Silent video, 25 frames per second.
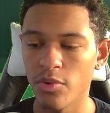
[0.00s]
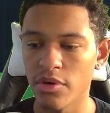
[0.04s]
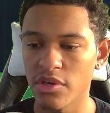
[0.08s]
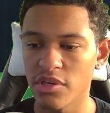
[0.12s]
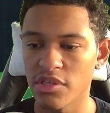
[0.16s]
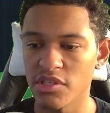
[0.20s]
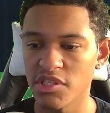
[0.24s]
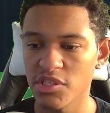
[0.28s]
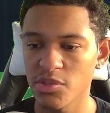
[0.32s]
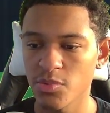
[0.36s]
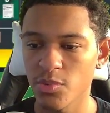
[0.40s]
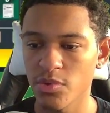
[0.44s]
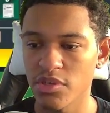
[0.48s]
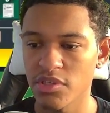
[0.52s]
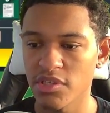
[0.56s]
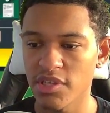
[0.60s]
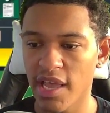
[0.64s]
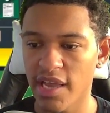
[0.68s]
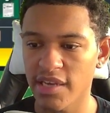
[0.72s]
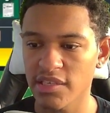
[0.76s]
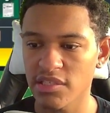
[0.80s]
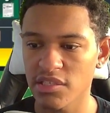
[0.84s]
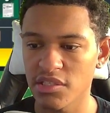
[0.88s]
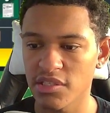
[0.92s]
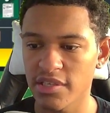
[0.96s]
one because this one is
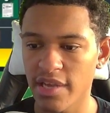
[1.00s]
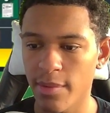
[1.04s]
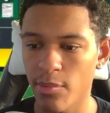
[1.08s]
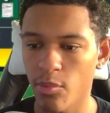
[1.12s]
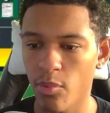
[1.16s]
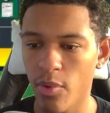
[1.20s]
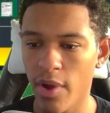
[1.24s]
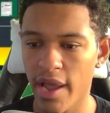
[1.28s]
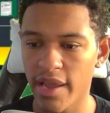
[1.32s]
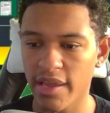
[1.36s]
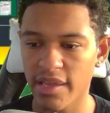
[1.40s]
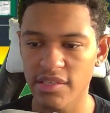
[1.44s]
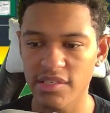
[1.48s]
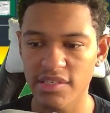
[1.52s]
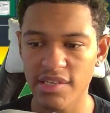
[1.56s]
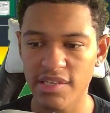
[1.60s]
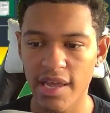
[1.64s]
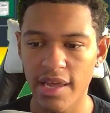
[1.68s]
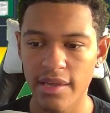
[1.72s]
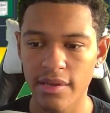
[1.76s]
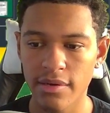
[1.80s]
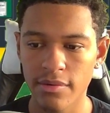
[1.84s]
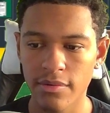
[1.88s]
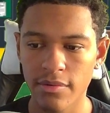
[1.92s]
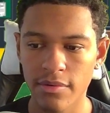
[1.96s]
actually type whack. It's
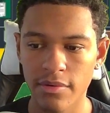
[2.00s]
got